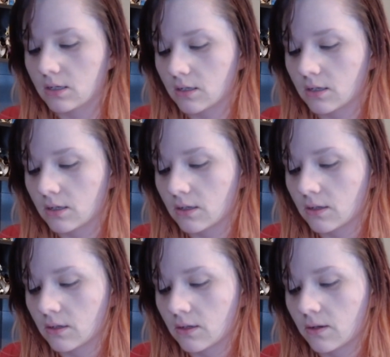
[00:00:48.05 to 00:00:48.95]

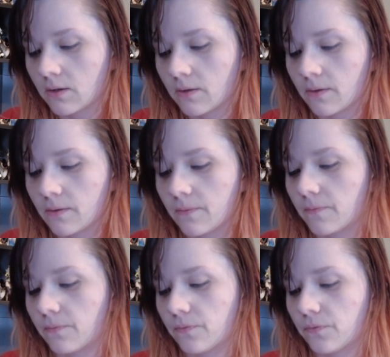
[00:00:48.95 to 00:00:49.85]

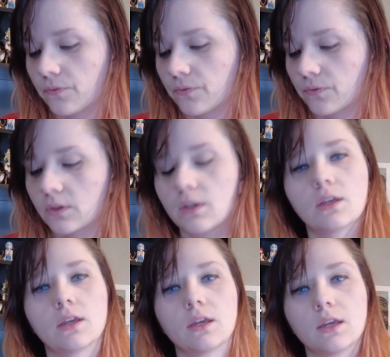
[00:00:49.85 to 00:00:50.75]

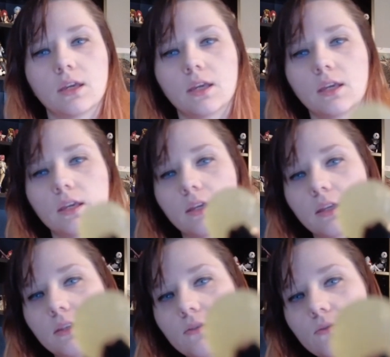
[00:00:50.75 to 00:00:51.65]

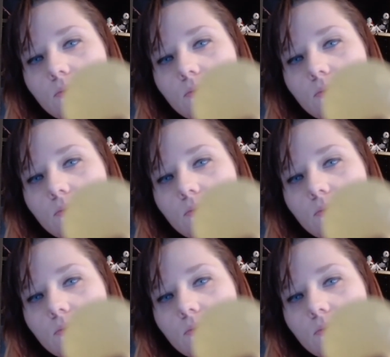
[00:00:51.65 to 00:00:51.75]
(silence)